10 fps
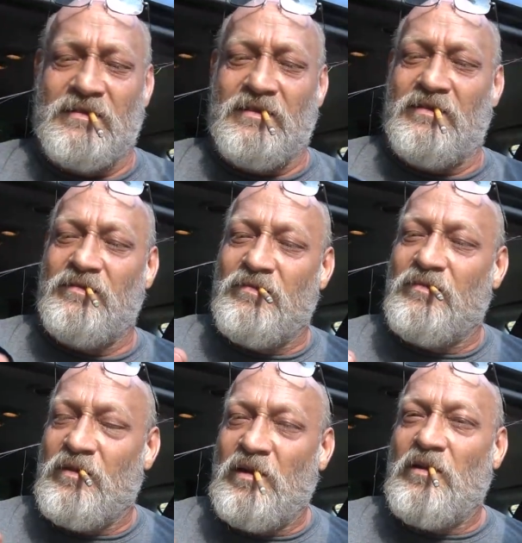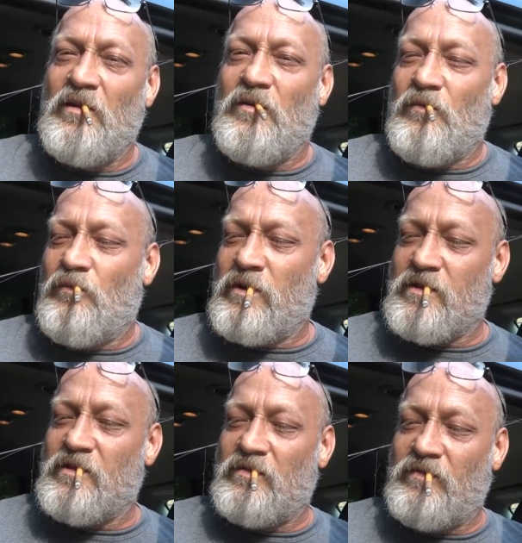uh,
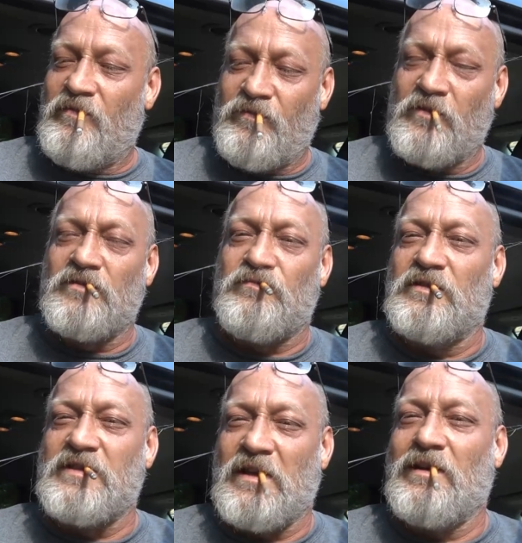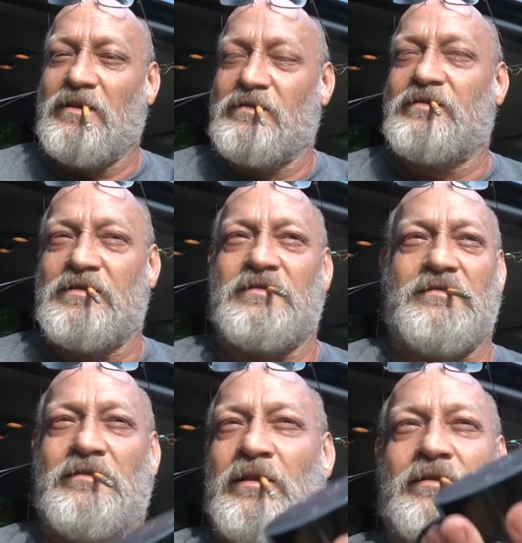one of the first ones kind of just
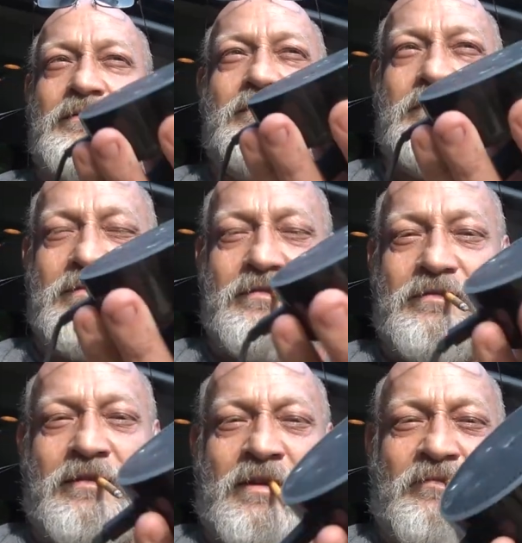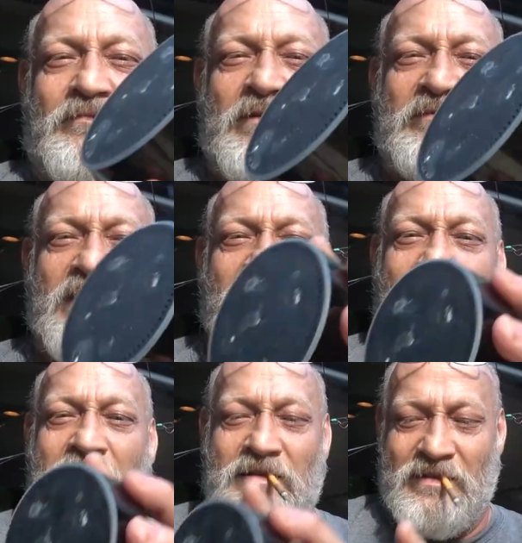like like the one we
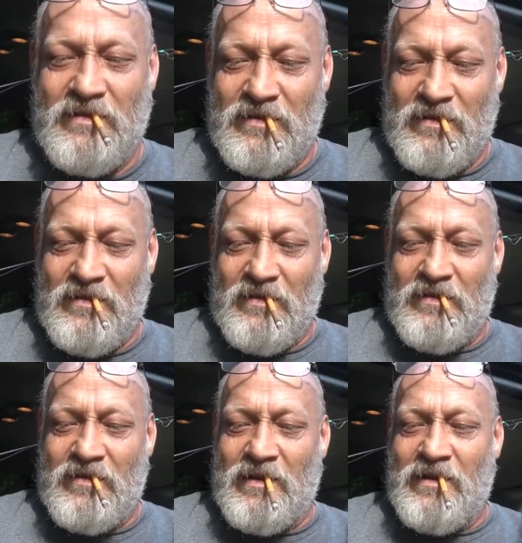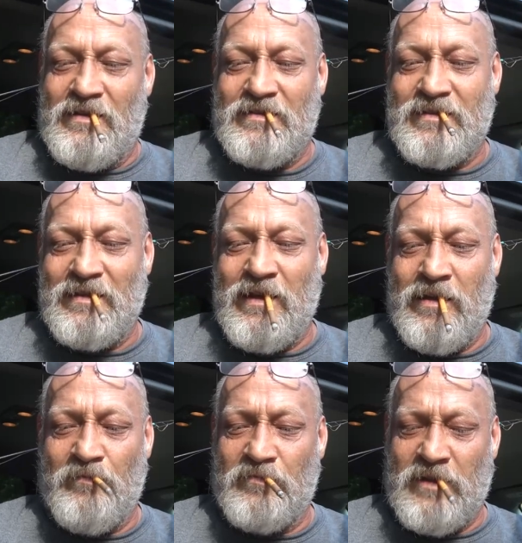got uh, it's an
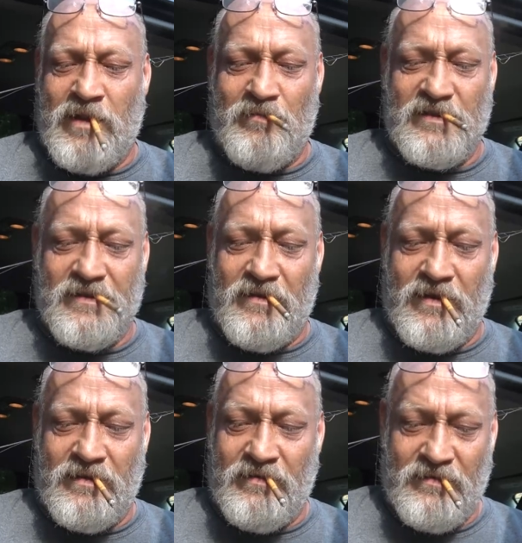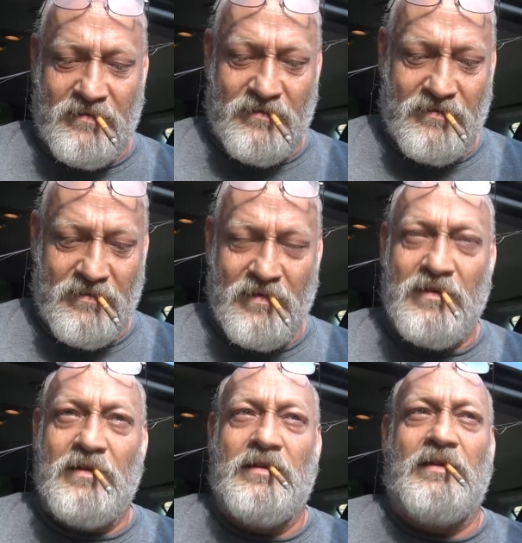Am Amazon
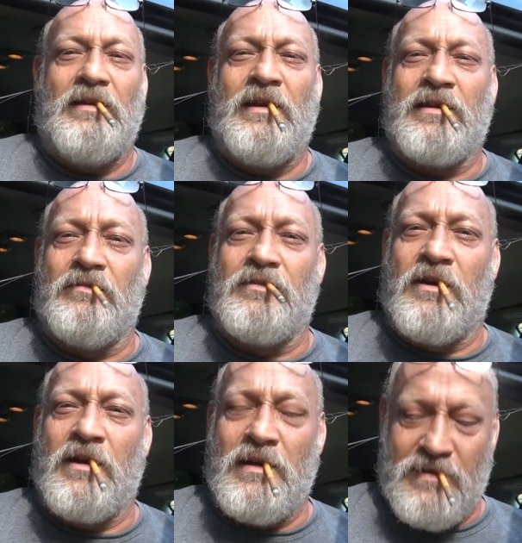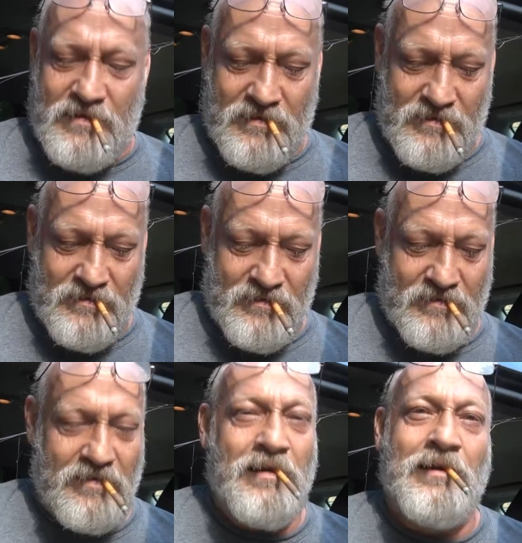Echo Dot
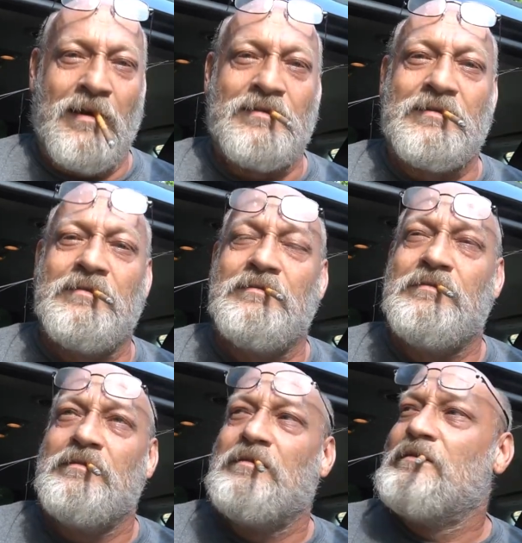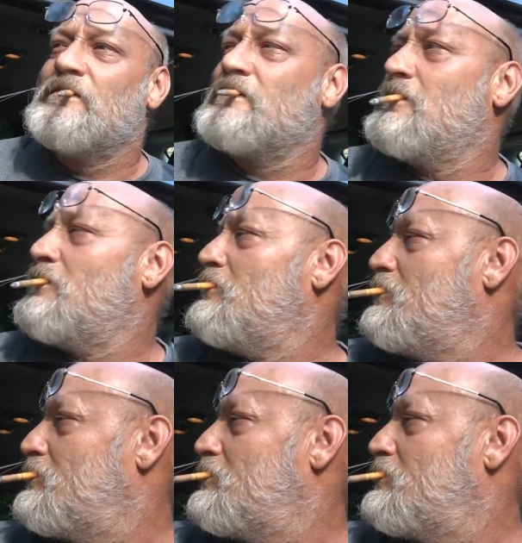Alexa so